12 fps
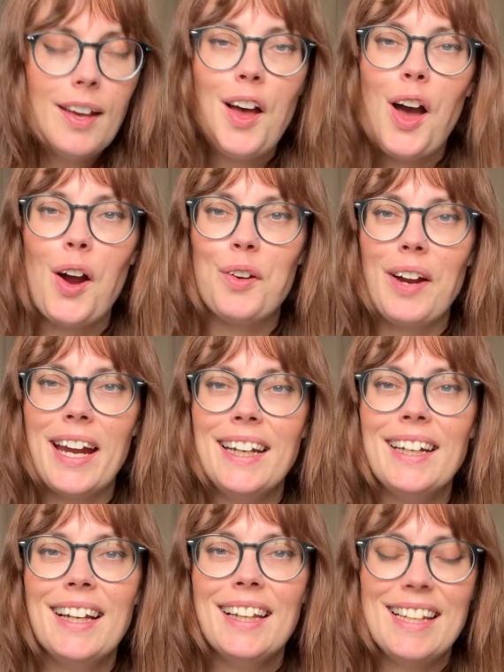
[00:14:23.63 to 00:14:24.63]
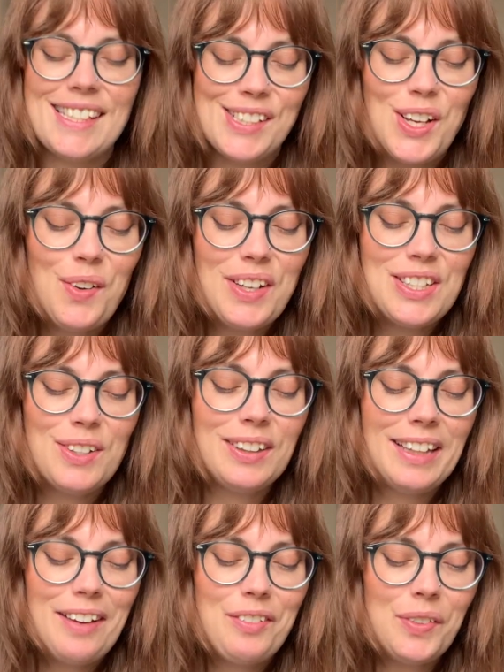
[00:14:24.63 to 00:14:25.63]
All right, let's go into
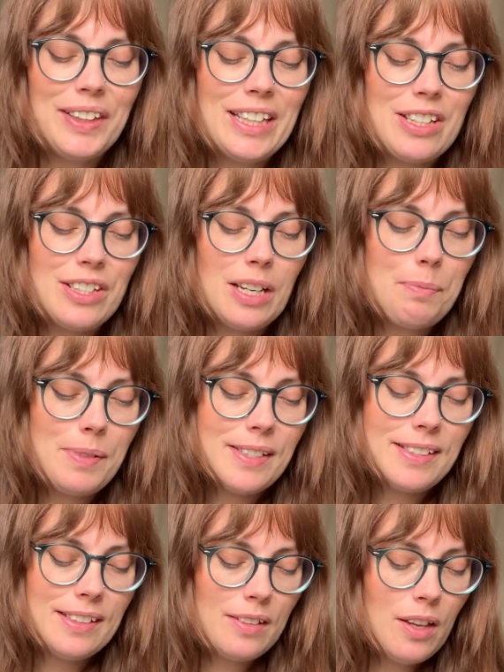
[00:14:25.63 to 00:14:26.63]
love and relationships.